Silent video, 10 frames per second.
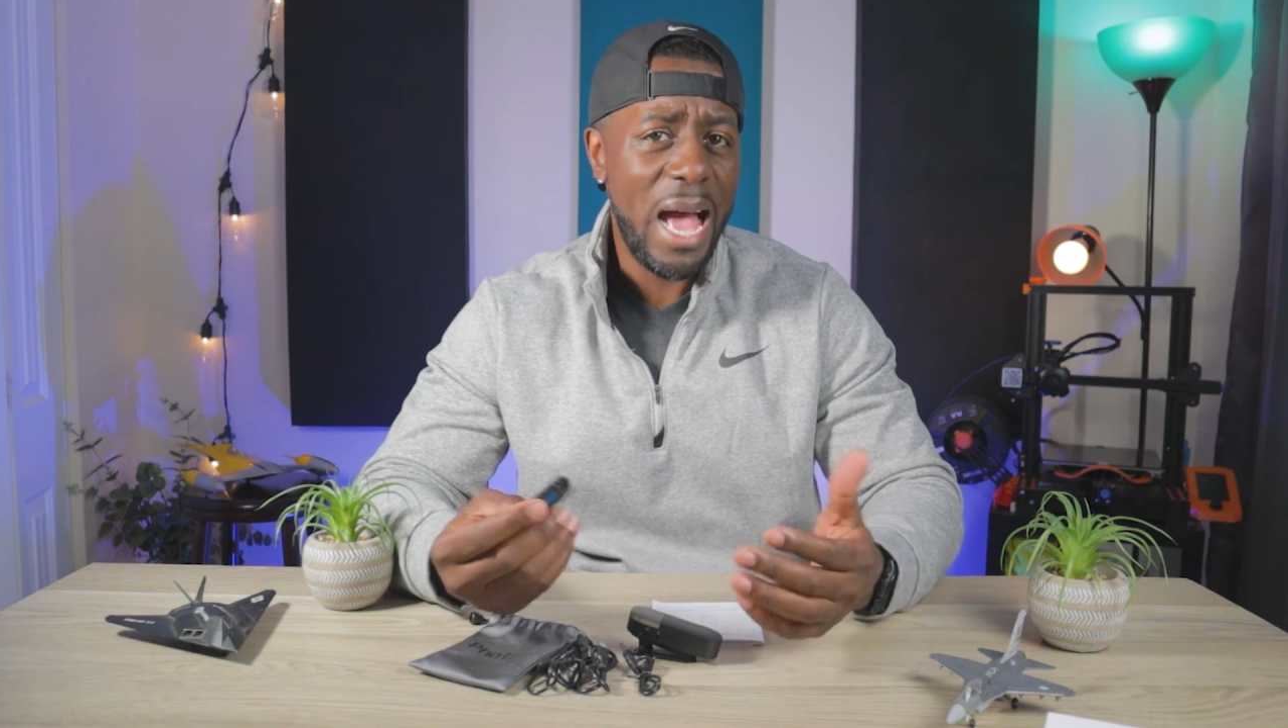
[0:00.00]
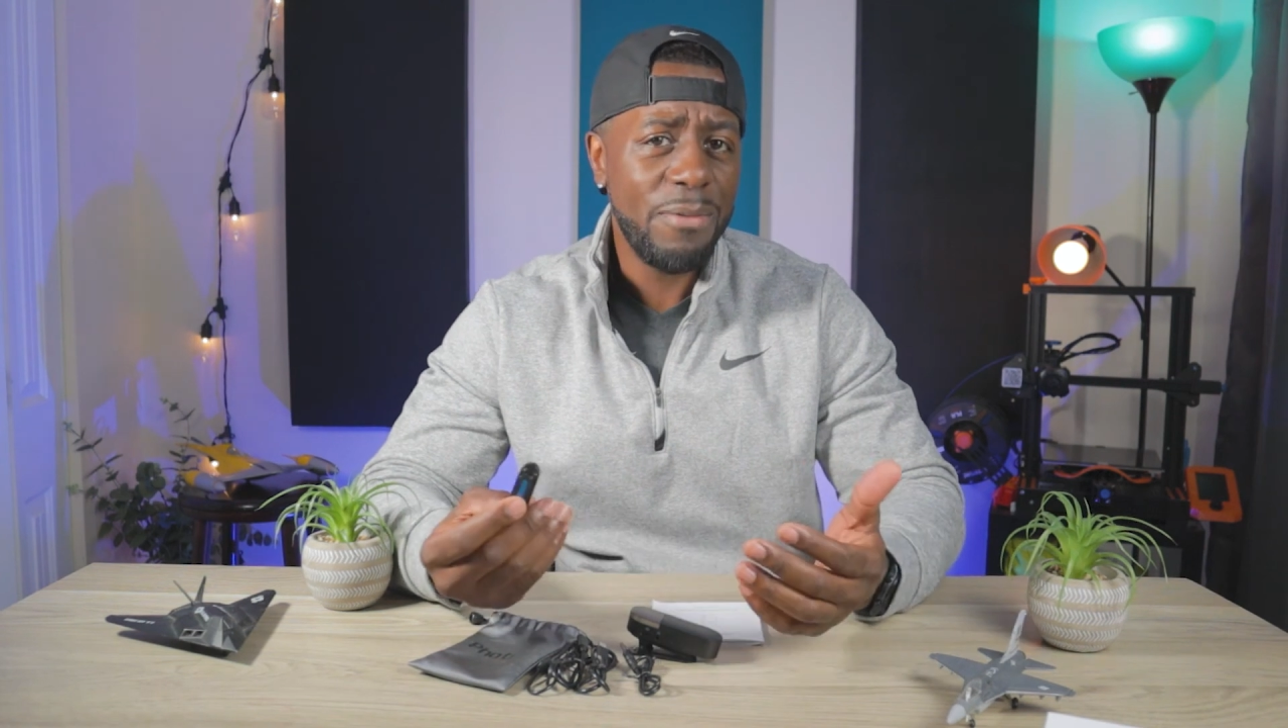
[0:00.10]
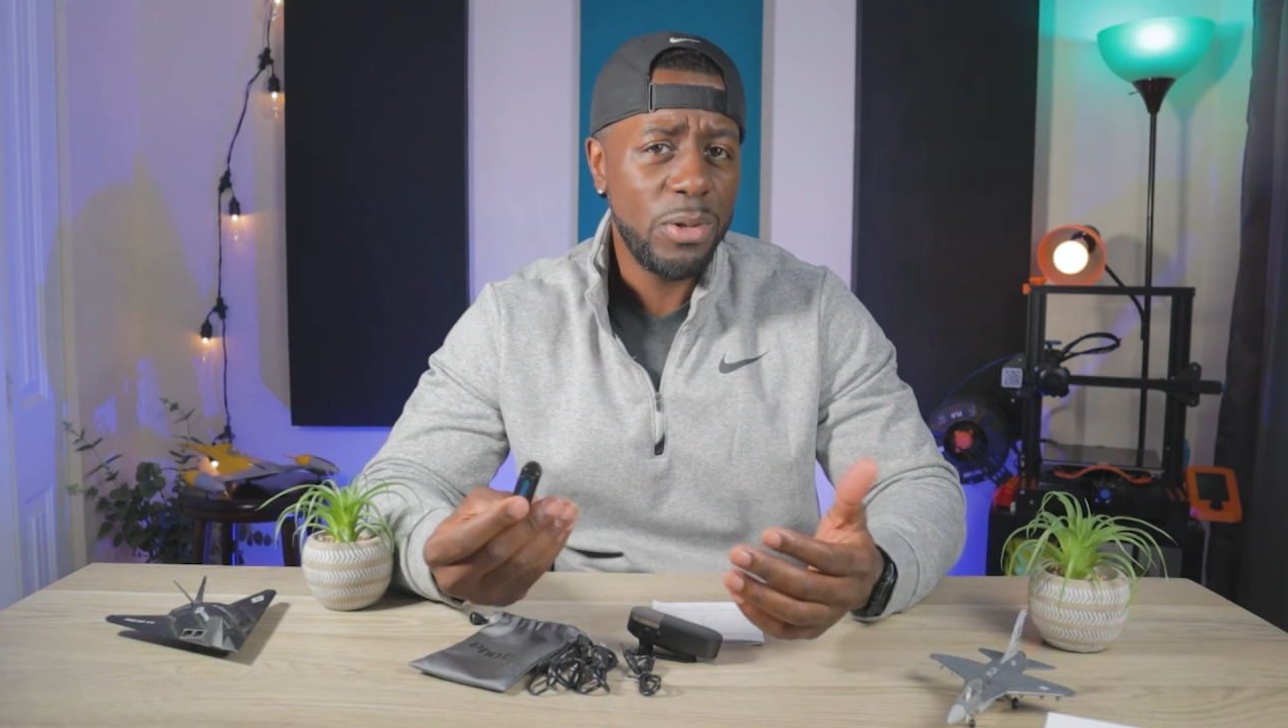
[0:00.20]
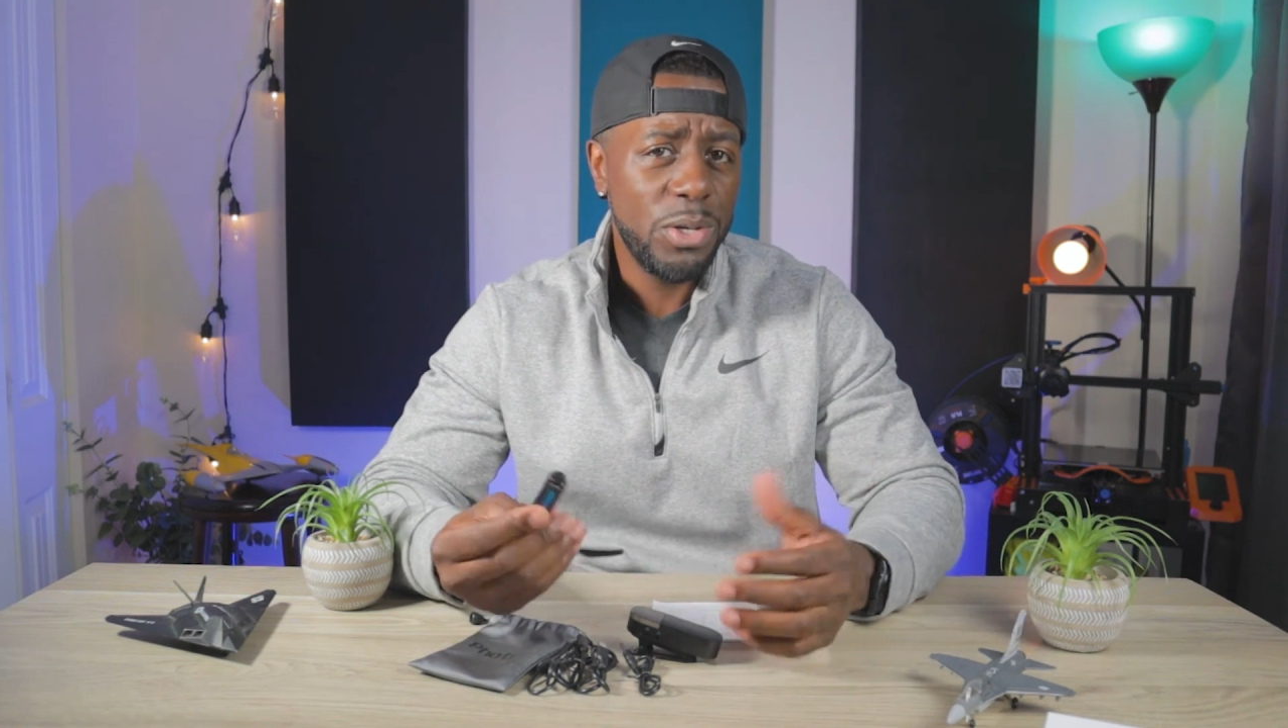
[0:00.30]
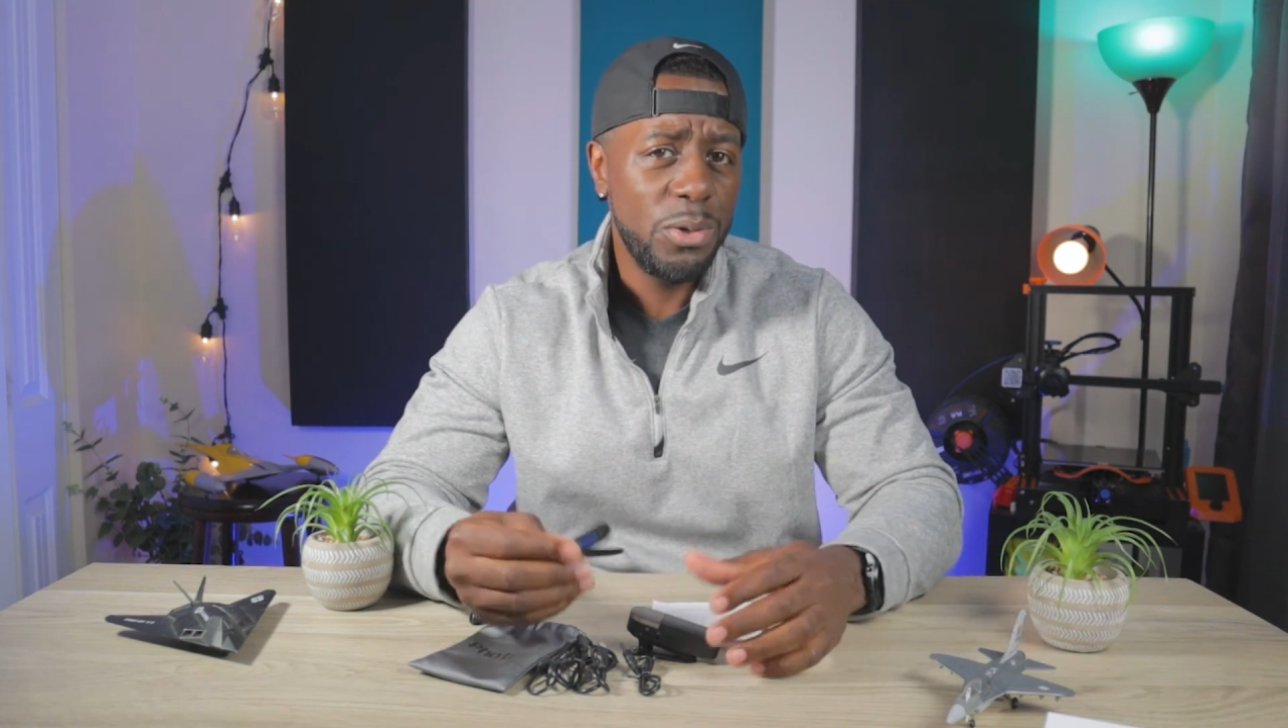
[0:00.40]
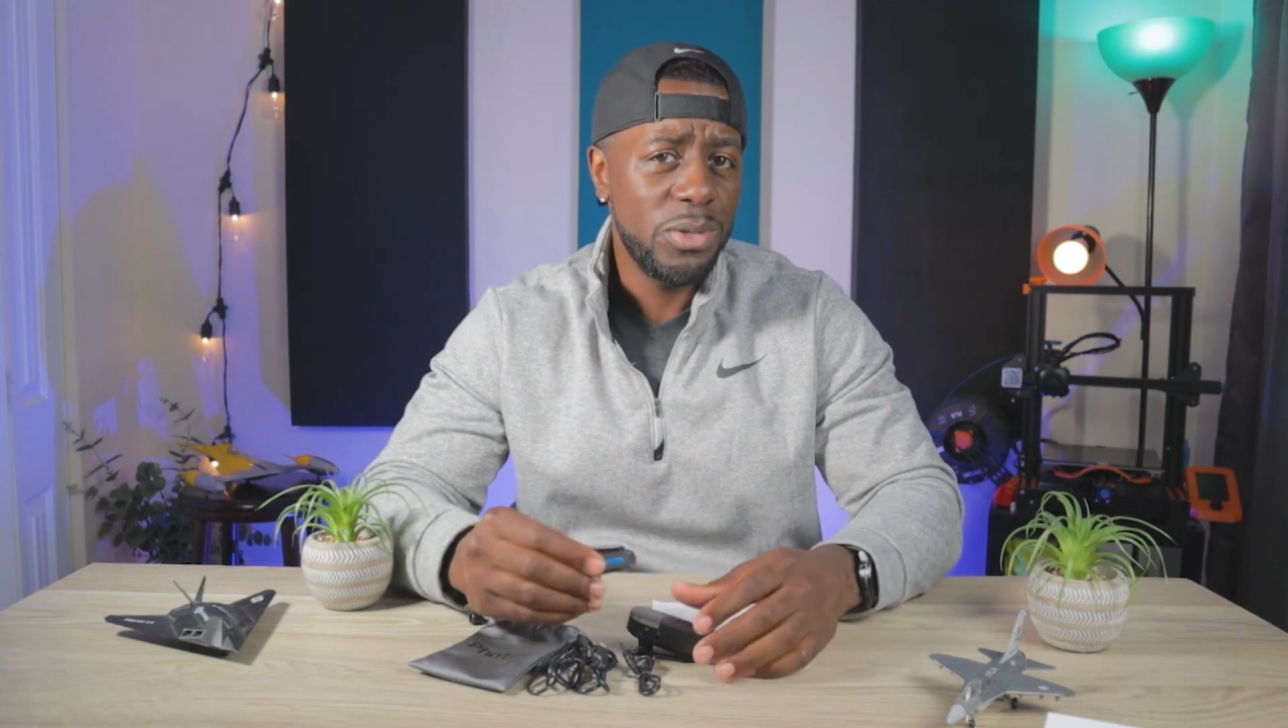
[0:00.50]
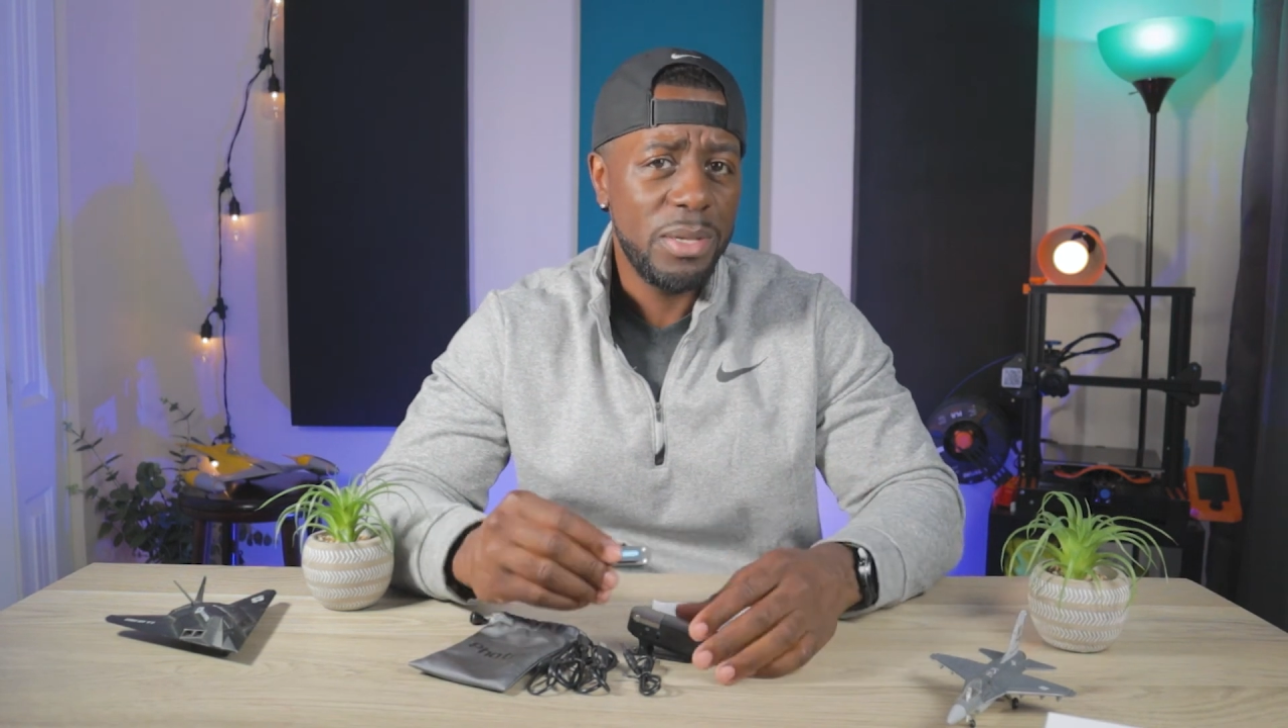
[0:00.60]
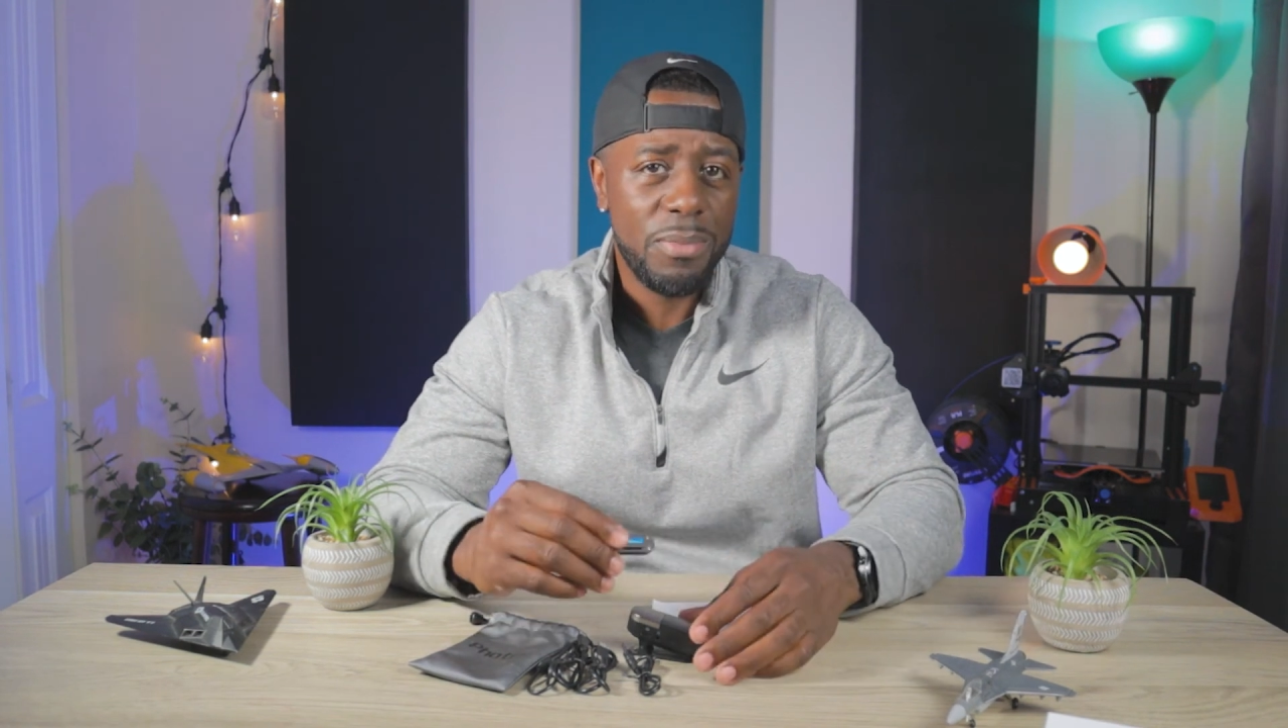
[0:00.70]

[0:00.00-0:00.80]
I've only used